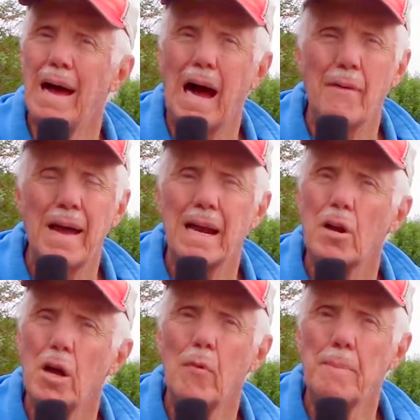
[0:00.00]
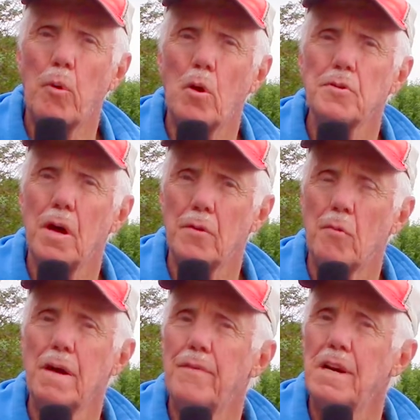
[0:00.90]
I've had good reports on
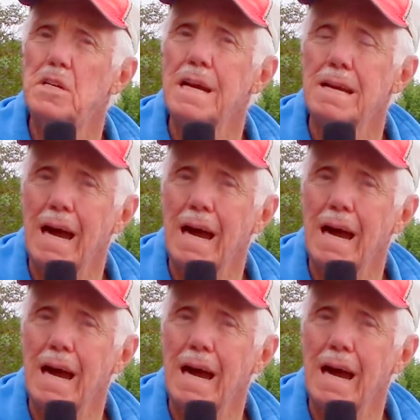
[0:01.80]
drift fishing